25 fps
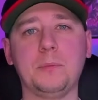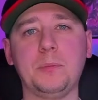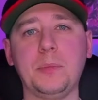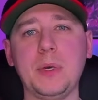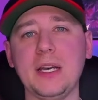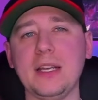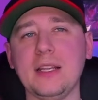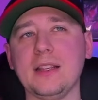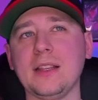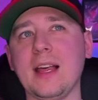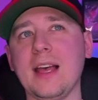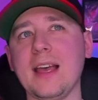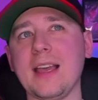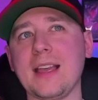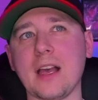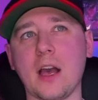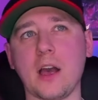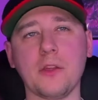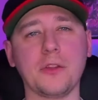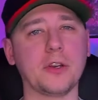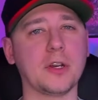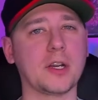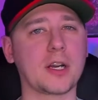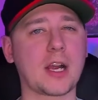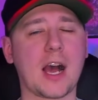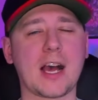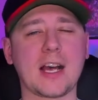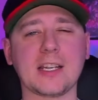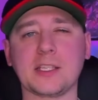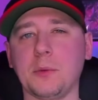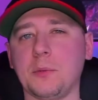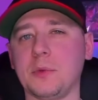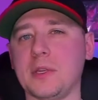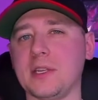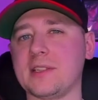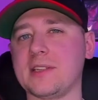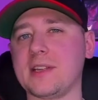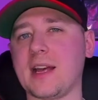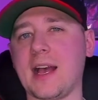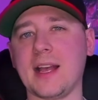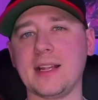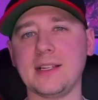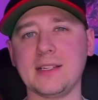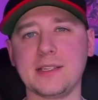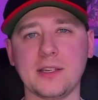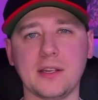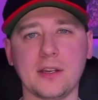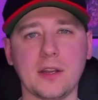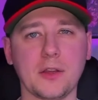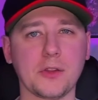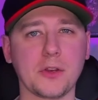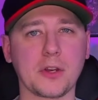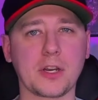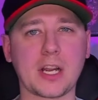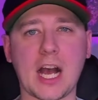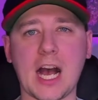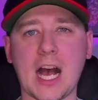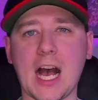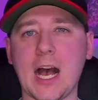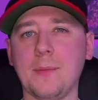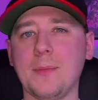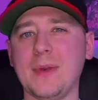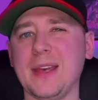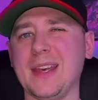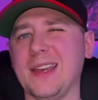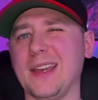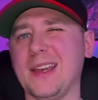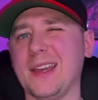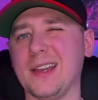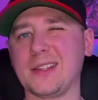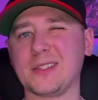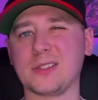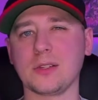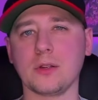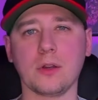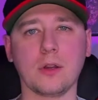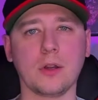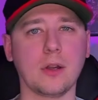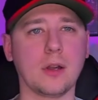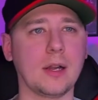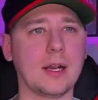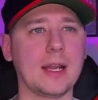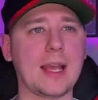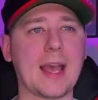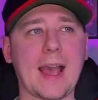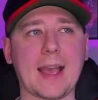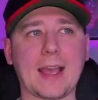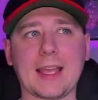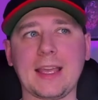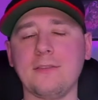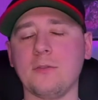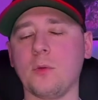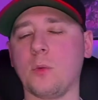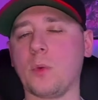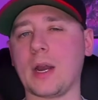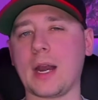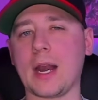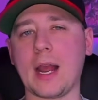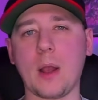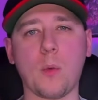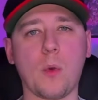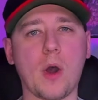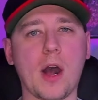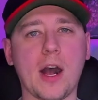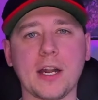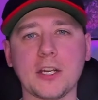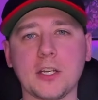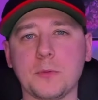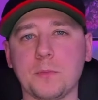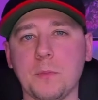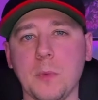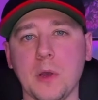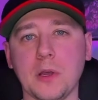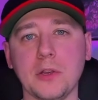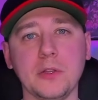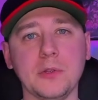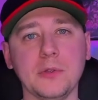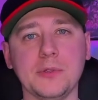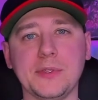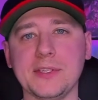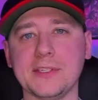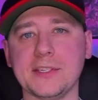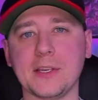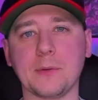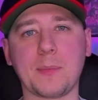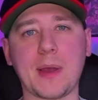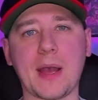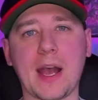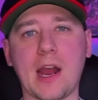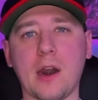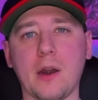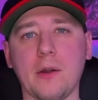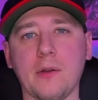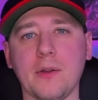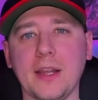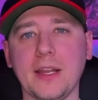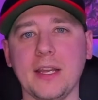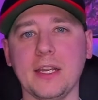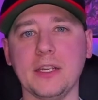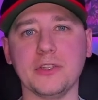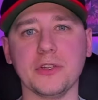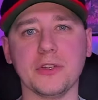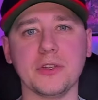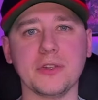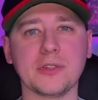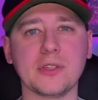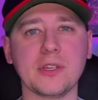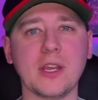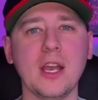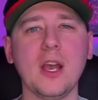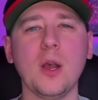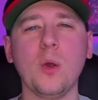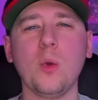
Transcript: But like other costume designs in other comics, or heck, even when I watch a new season of Power Rangers,